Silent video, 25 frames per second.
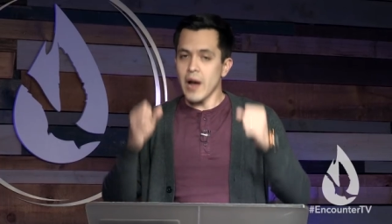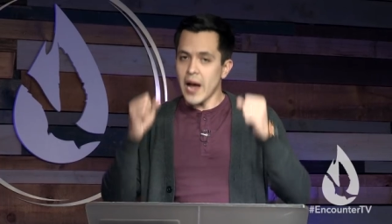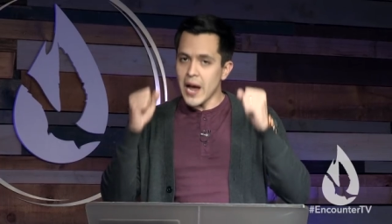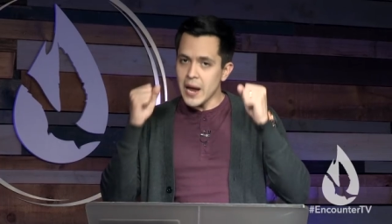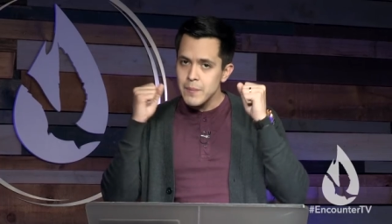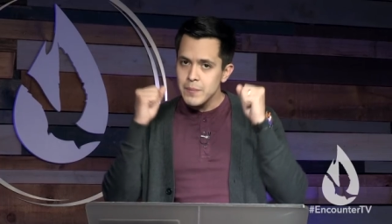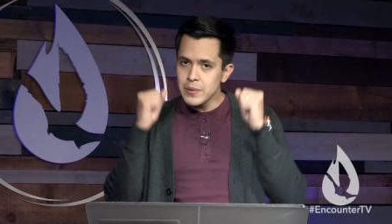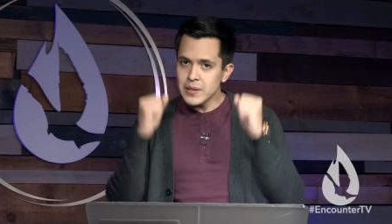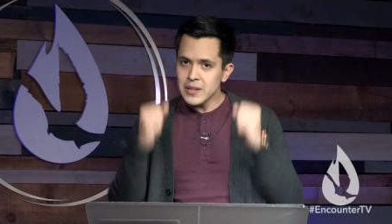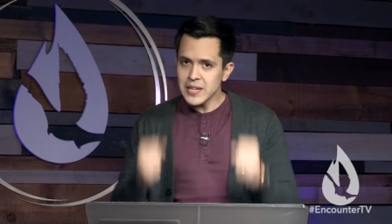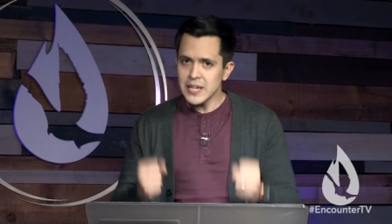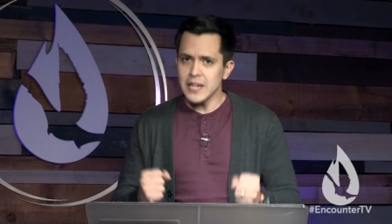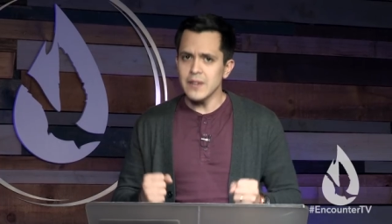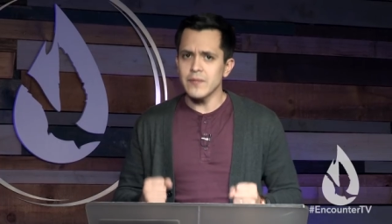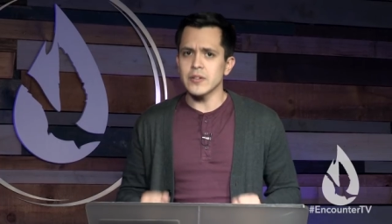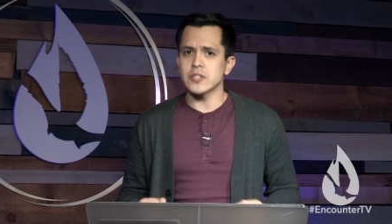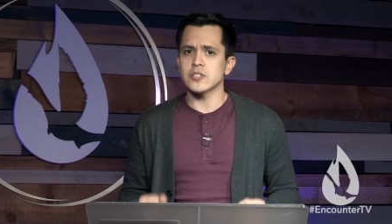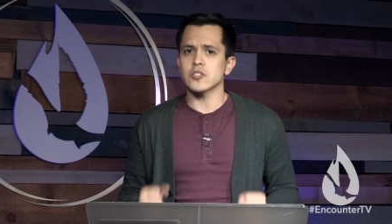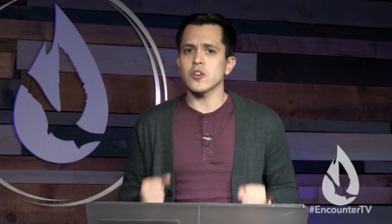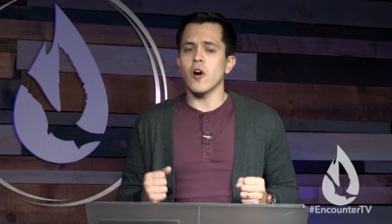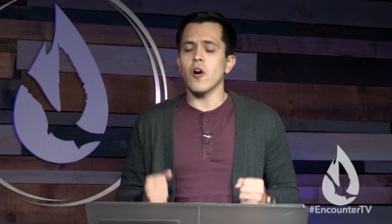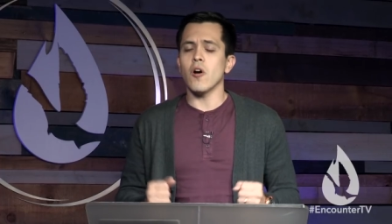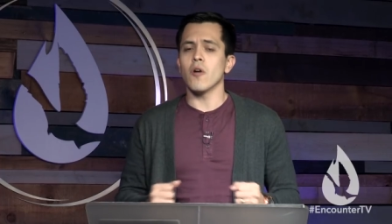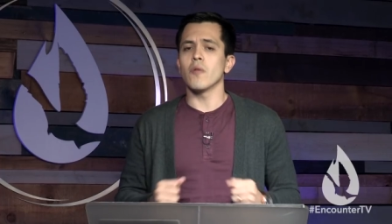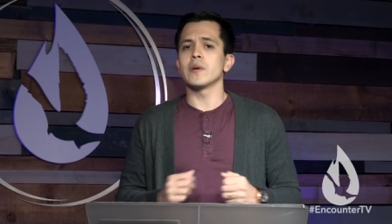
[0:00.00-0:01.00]
I believe it's
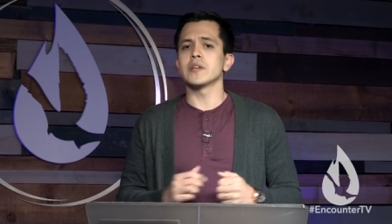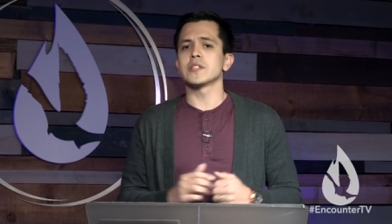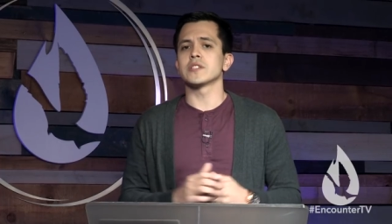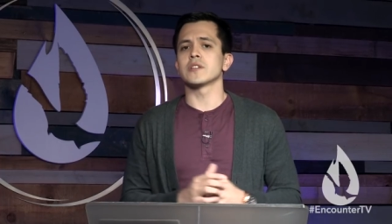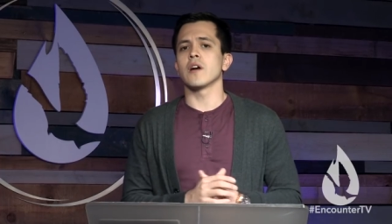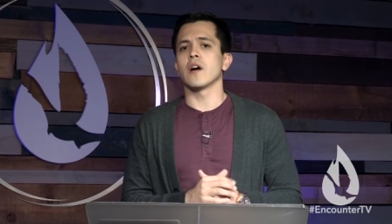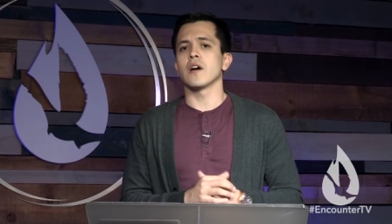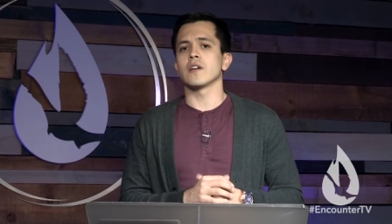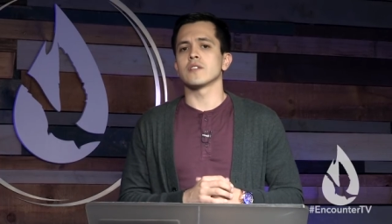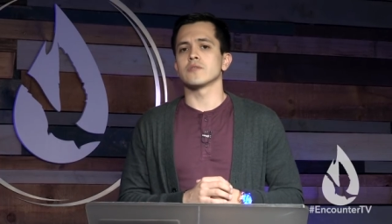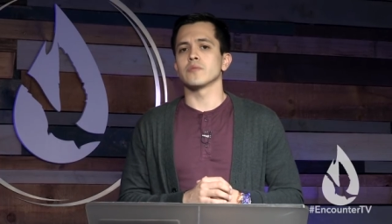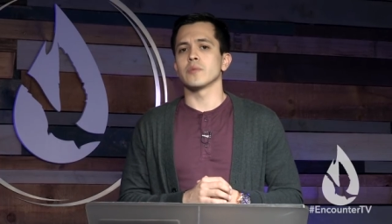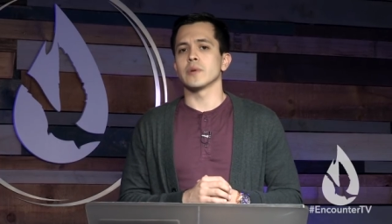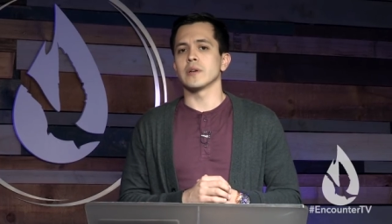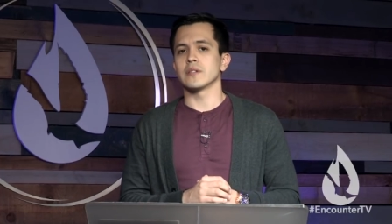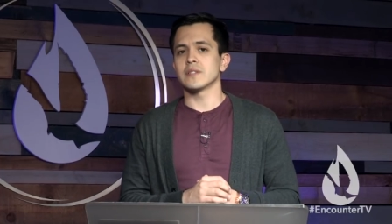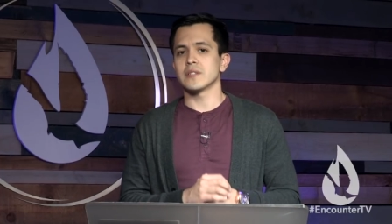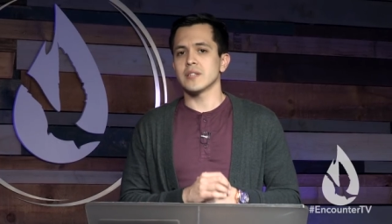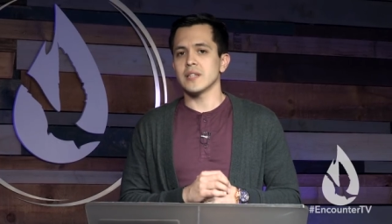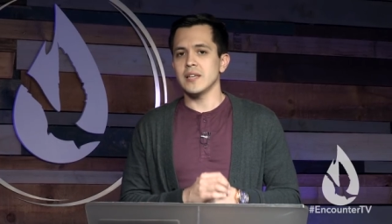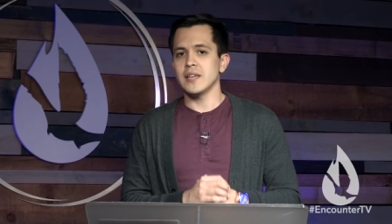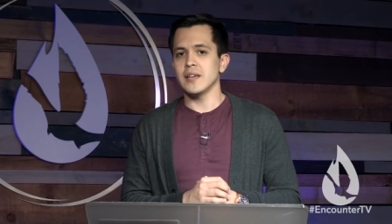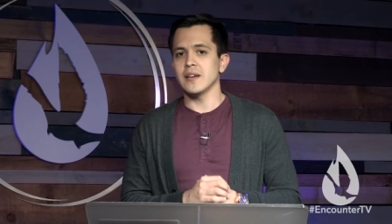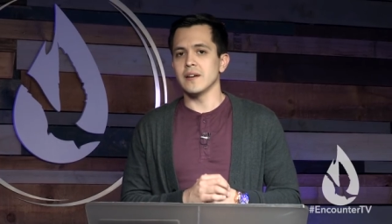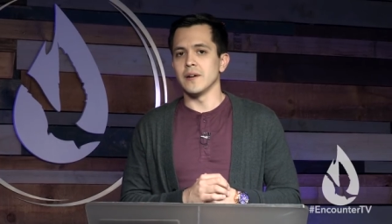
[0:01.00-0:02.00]
always God's will to
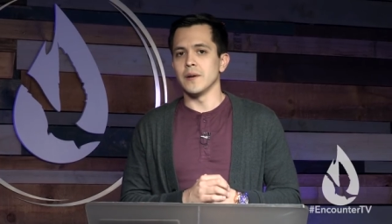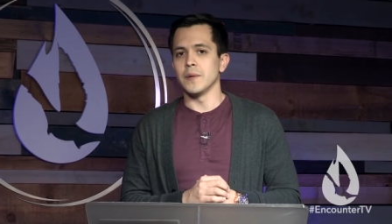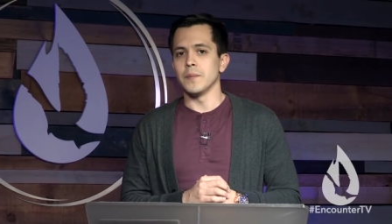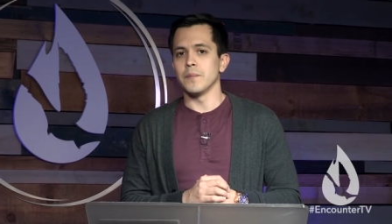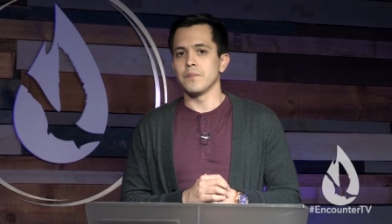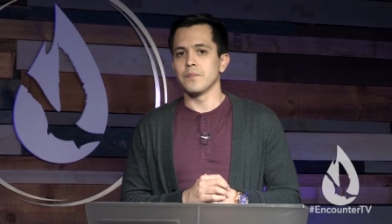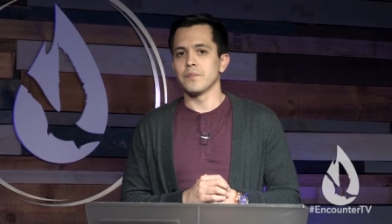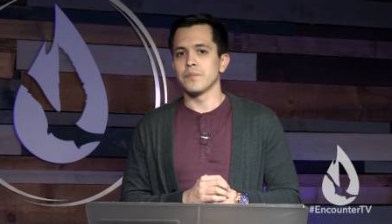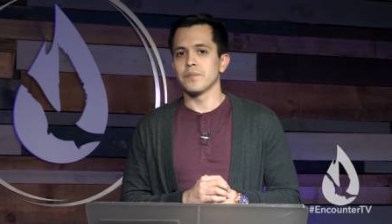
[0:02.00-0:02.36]
heal.